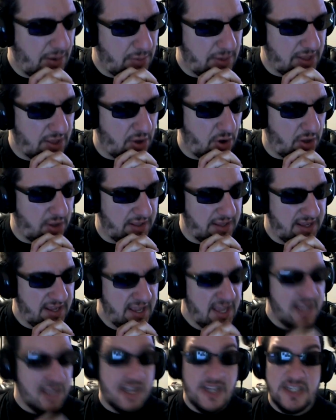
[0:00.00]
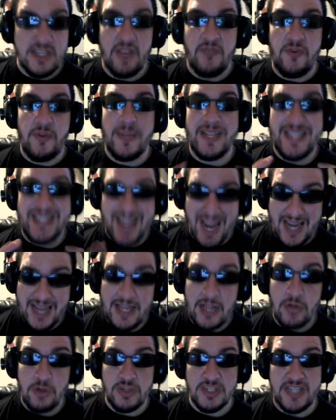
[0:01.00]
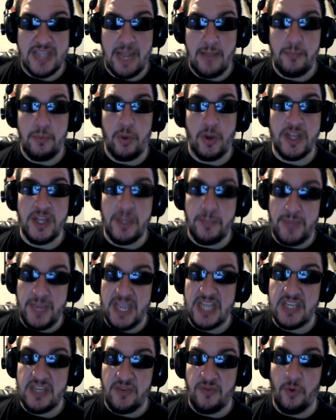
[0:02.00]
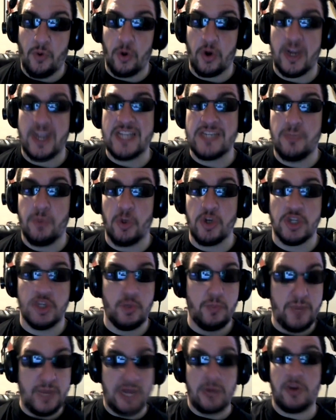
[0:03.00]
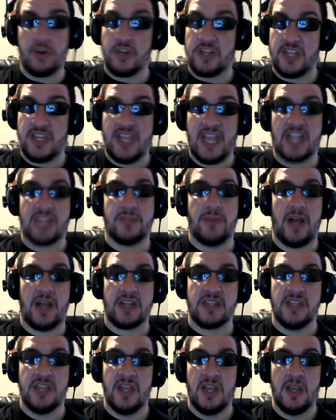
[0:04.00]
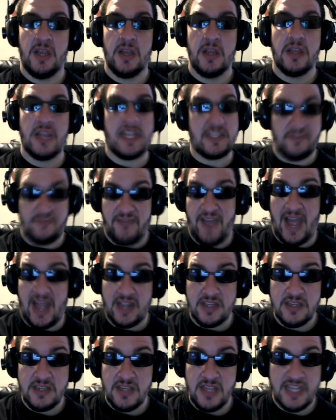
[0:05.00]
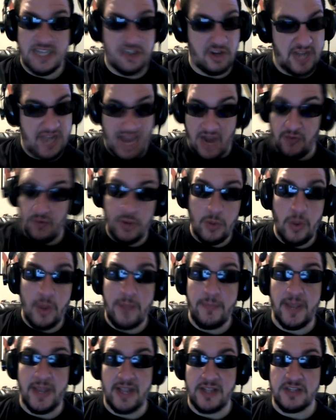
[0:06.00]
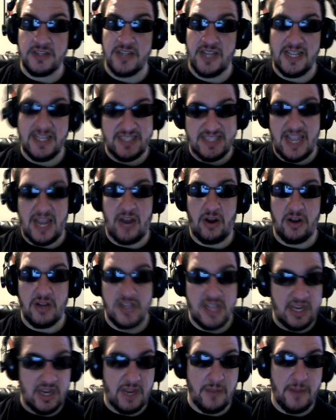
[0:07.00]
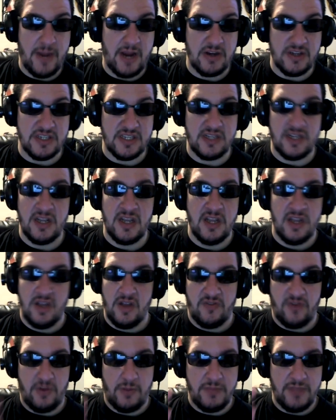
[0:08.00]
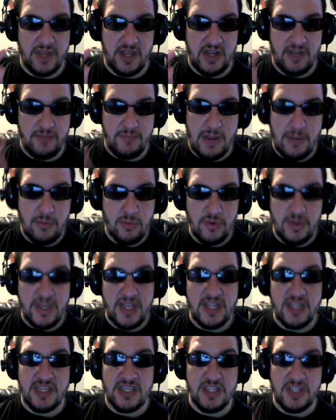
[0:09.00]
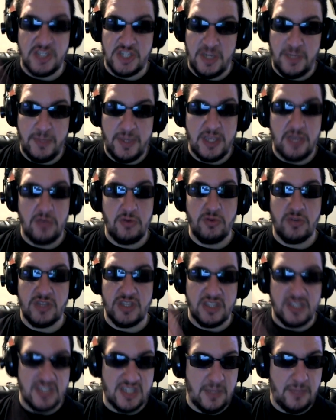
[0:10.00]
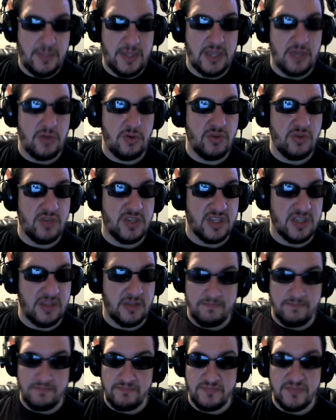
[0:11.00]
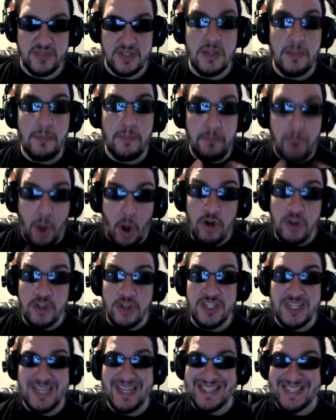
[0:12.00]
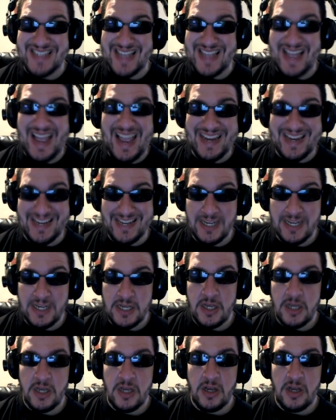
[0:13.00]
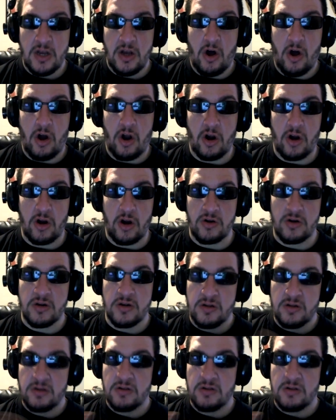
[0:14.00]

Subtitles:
would I call it? Because from a technical standpoint, the PS4 is more superior to the Xbox. That's a fact. It's on every webpage. It's there in comparison. From the memory to the GPU to the CPU to the parts inside are